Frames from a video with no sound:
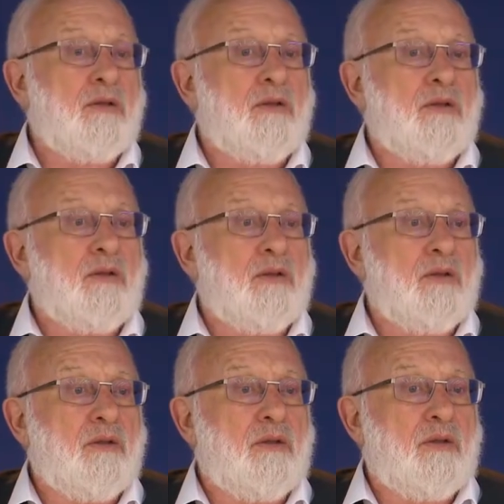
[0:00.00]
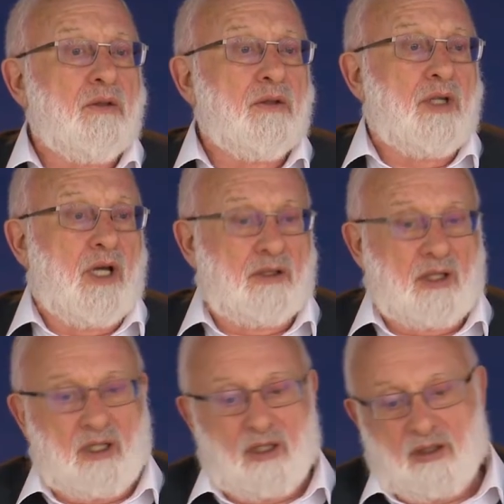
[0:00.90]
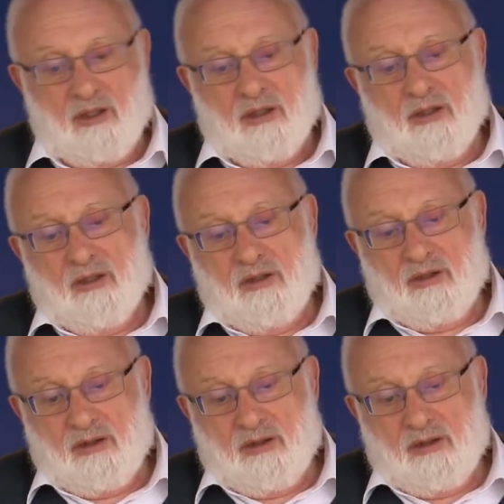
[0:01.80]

So, what is that light that we do reveal?